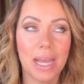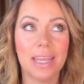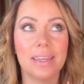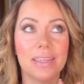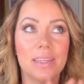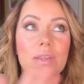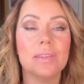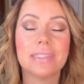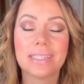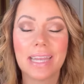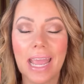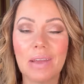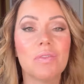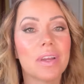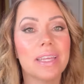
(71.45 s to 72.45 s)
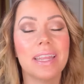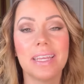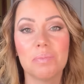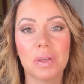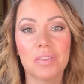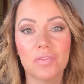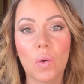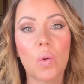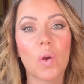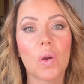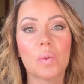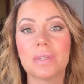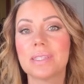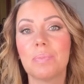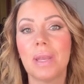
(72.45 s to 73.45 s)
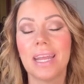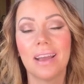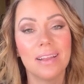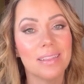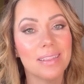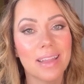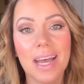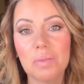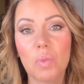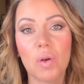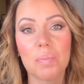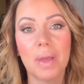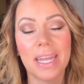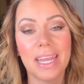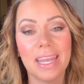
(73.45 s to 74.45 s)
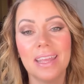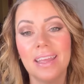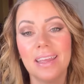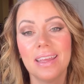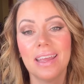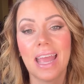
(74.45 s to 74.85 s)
I had used everything before, was spending a lot more money.